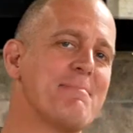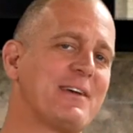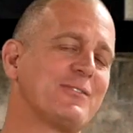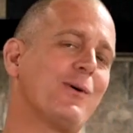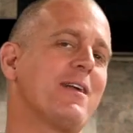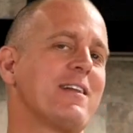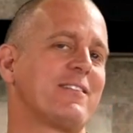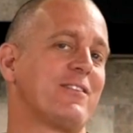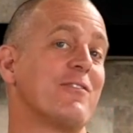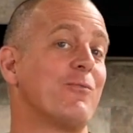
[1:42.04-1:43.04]
because what I'm going to
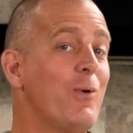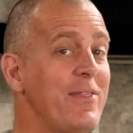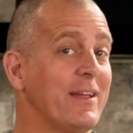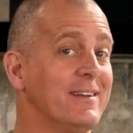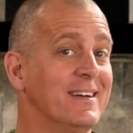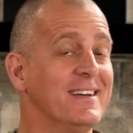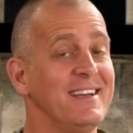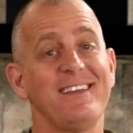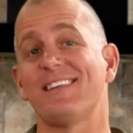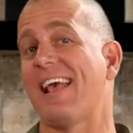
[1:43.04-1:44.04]
serve with it
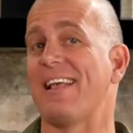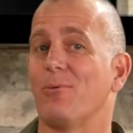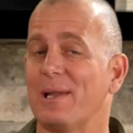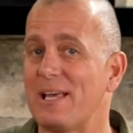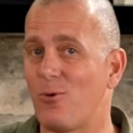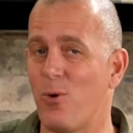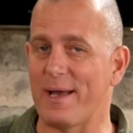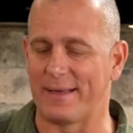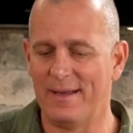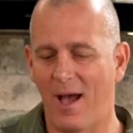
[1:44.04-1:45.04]
is equally quick.